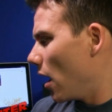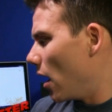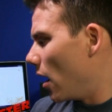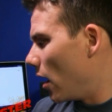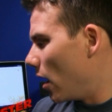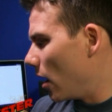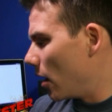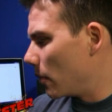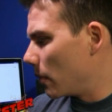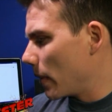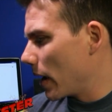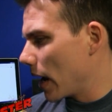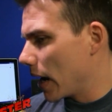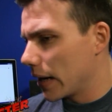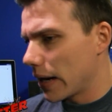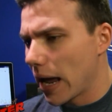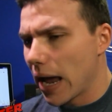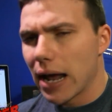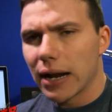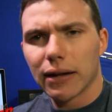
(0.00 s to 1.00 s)

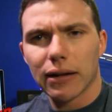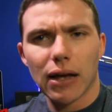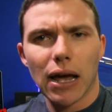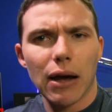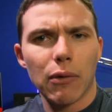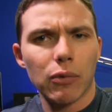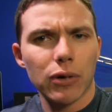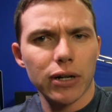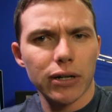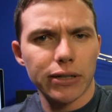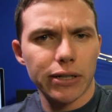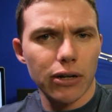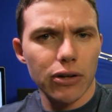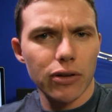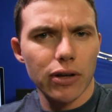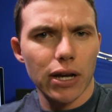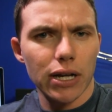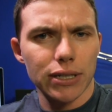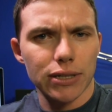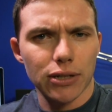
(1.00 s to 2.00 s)
And I wanted to tell
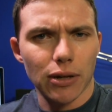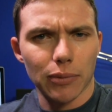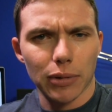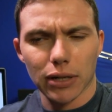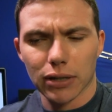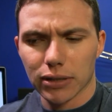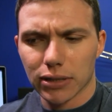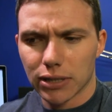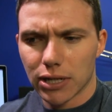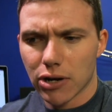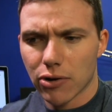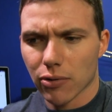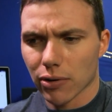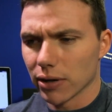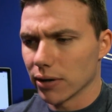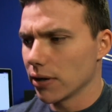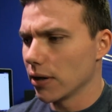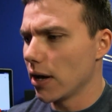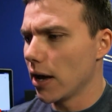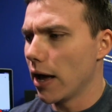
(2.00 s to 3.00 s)
you guys something, a
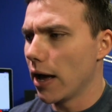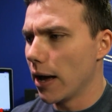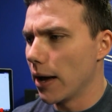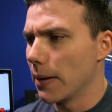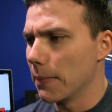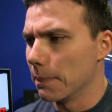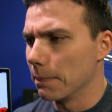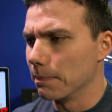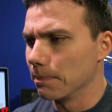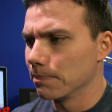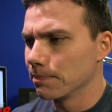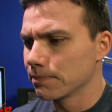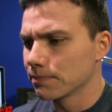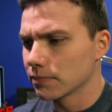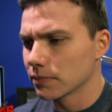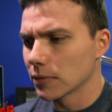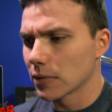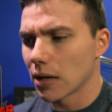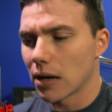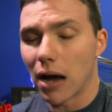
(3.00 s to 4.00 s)
secret. I'm
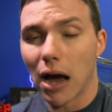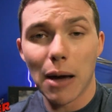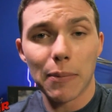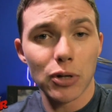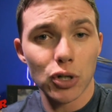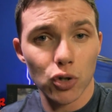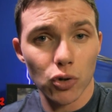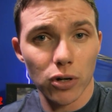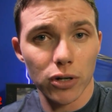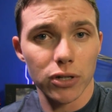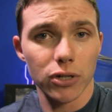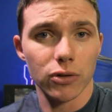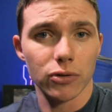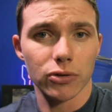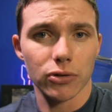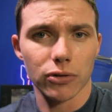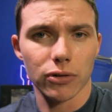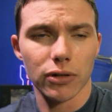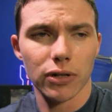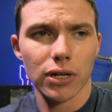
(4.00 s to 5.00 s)
a drug
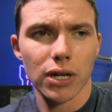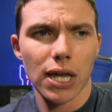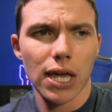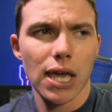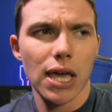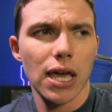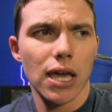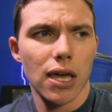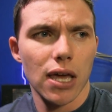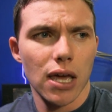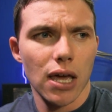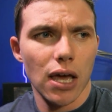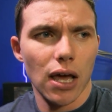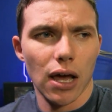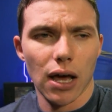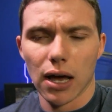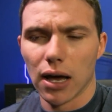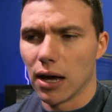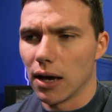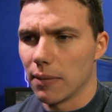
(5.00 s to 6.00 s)
user.
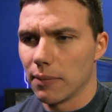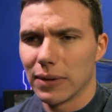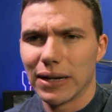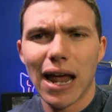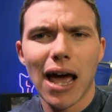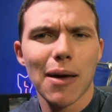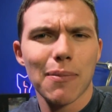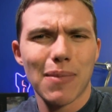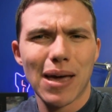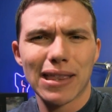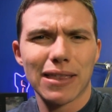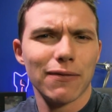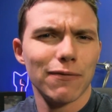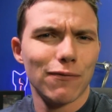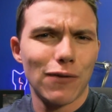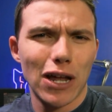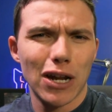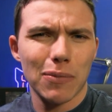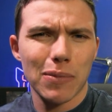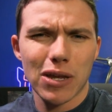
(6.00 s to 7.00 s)
Not
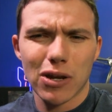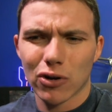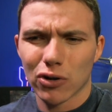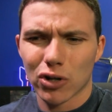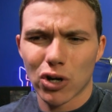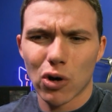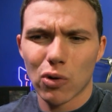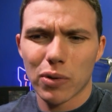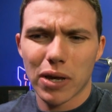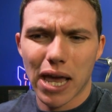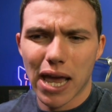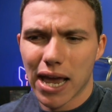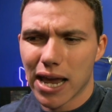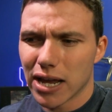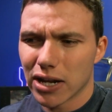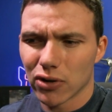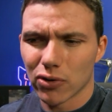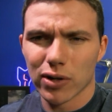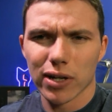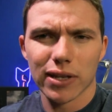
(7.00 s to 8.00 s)
methamphetamine or
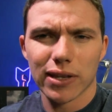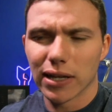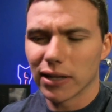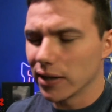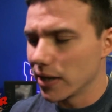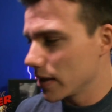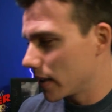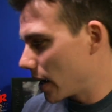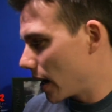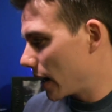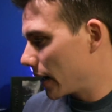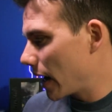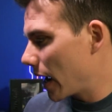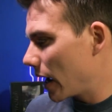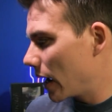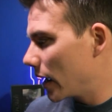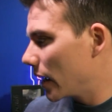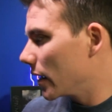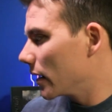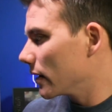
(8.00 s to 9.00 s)
cocaine or anything like
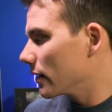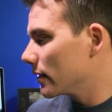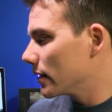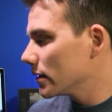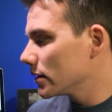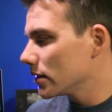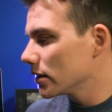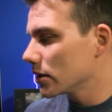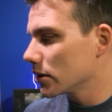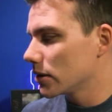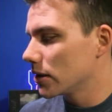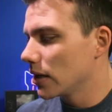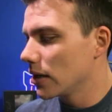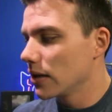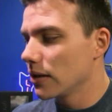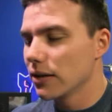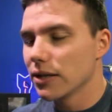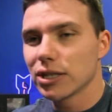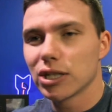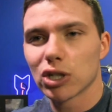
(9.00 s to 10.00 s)
that. This is
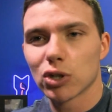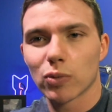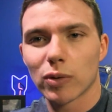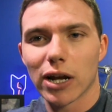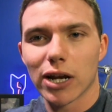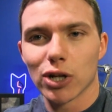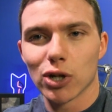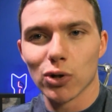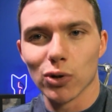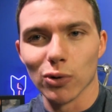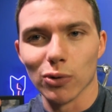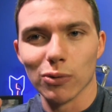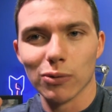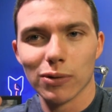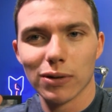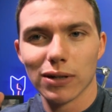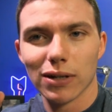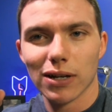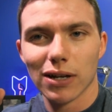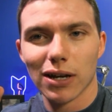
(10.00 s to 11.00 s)
what I do.
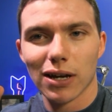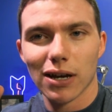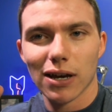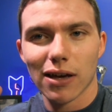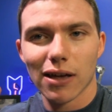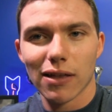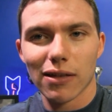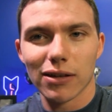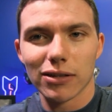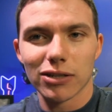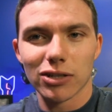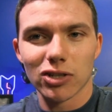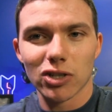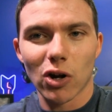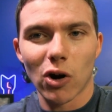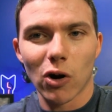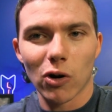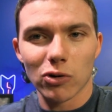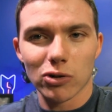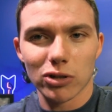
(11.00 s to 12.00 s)
This is
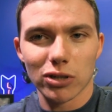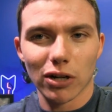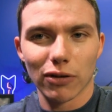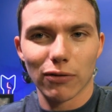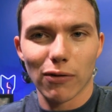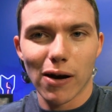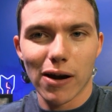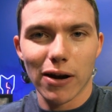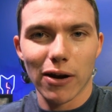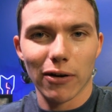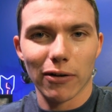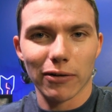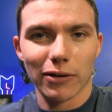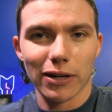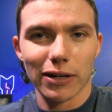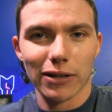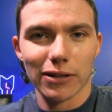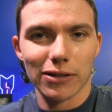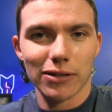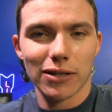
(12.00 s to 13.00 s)
the hard stuff right here,
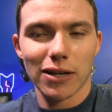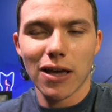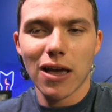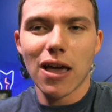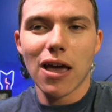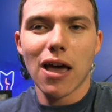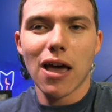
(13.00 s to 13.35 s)
kids.